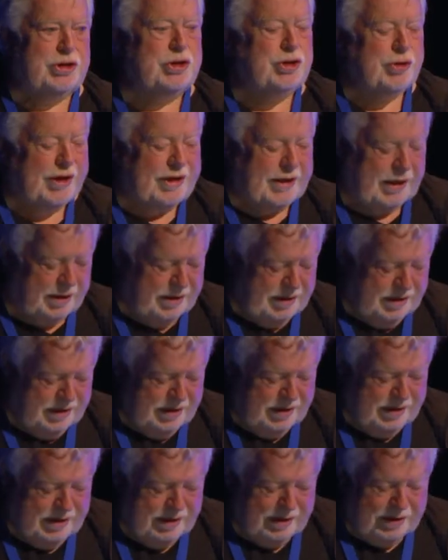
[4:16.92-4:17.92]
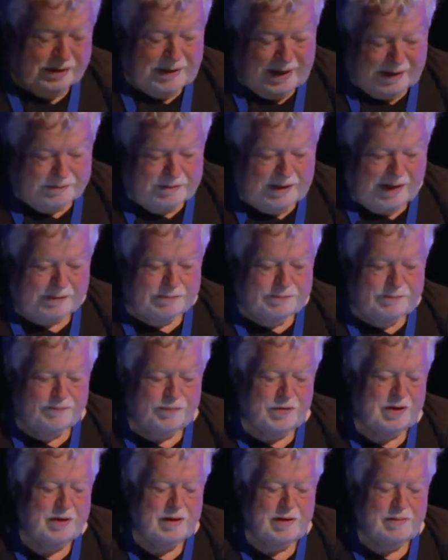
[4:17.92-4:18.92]
to trigger that
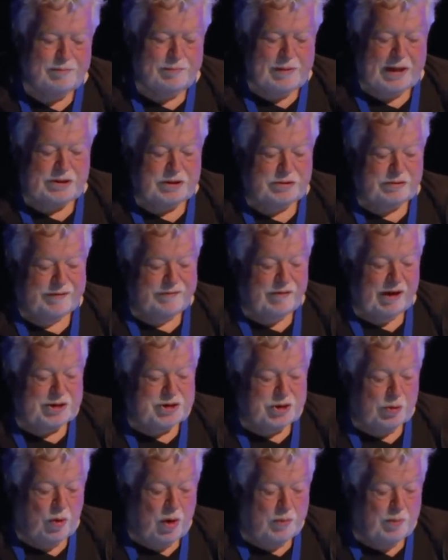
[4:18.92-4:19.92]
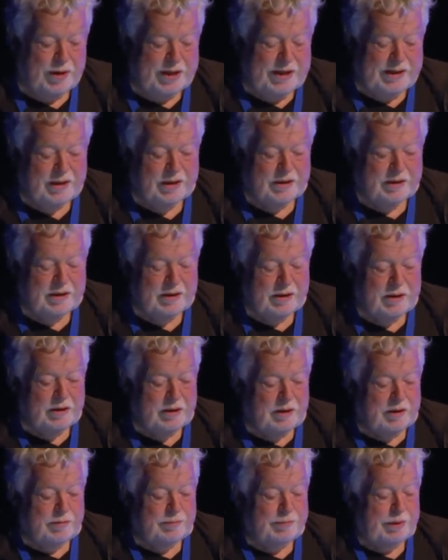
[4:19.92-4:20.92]
meta-reflection. When we
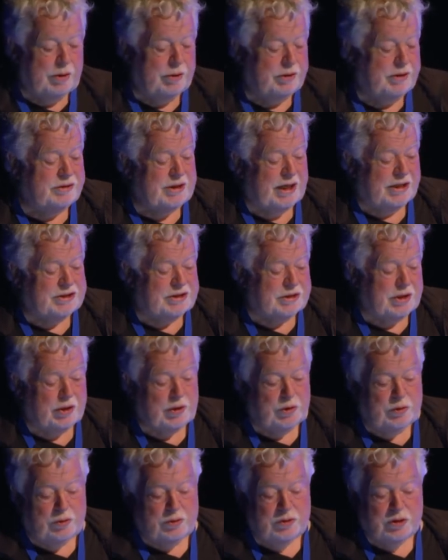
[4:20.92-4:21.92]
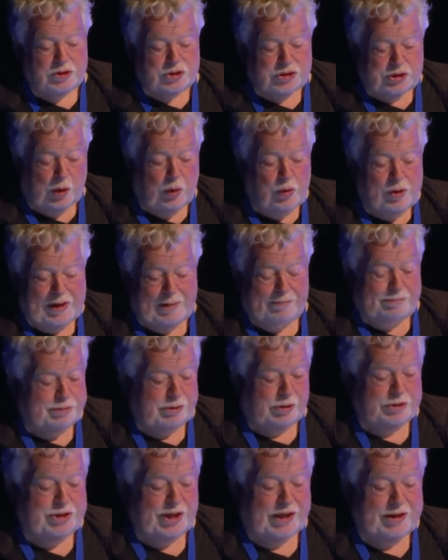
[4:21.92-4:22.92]
built the Tesco SchoolNet
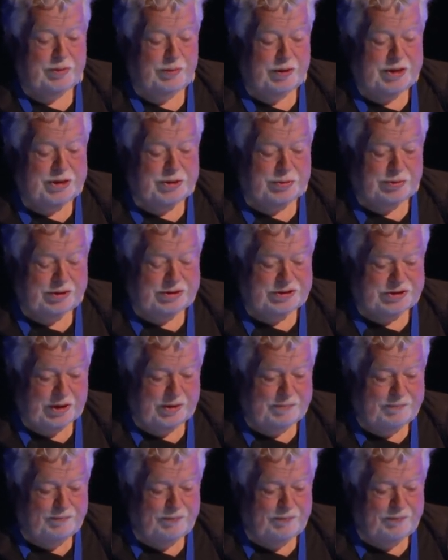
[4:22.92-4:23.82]
project, which was